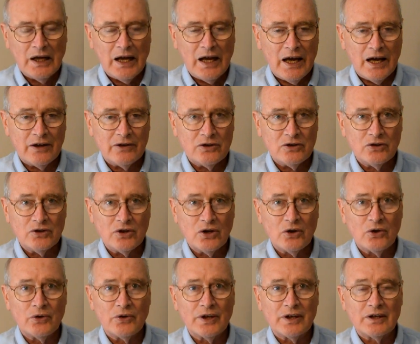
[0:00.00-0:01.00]
and you
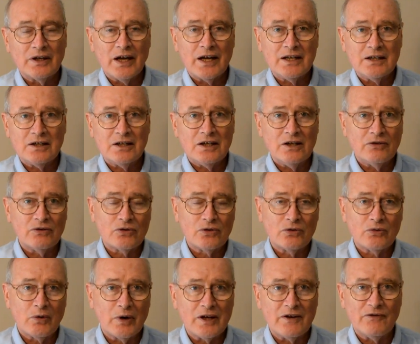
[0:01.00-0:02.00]
know that 19 through
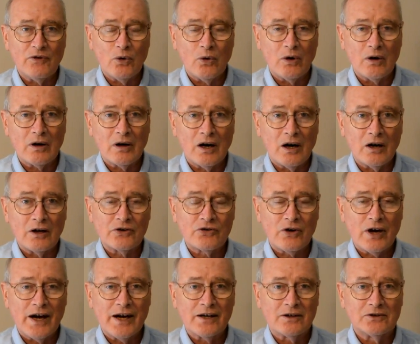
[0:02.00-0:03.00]
24 are
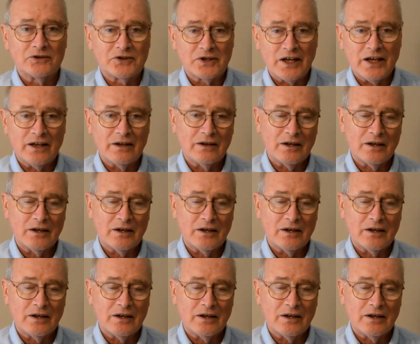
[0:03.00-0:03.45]
triangles again,